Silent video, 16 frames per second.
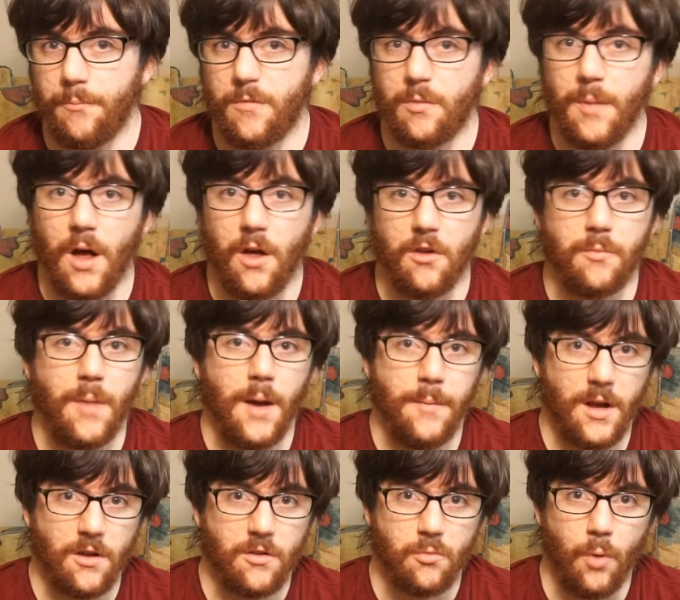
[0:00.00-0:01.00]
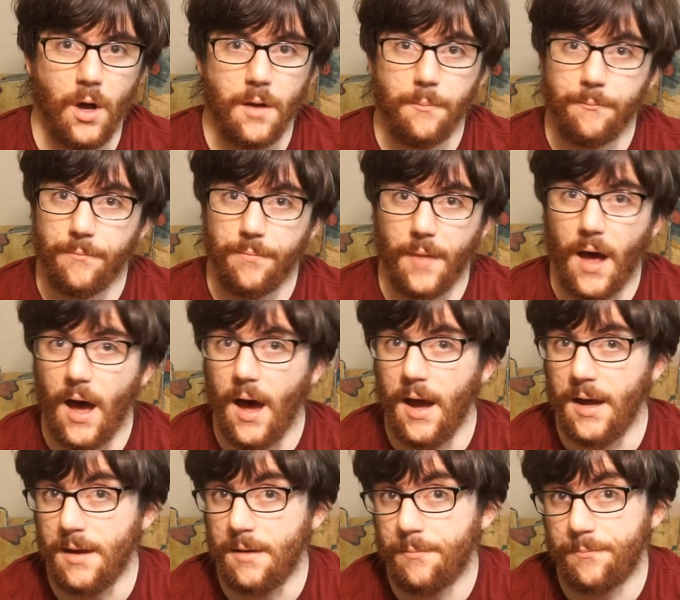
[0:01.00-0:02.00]
Smell is my biggest one.
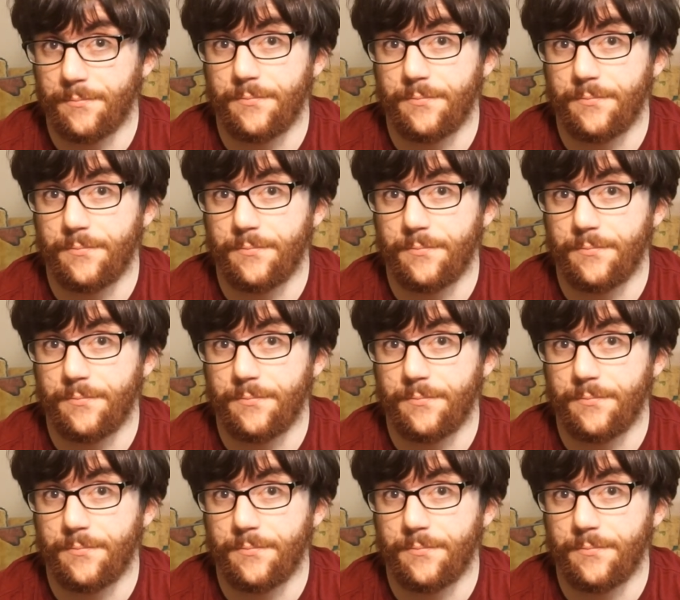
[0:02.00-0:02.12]
I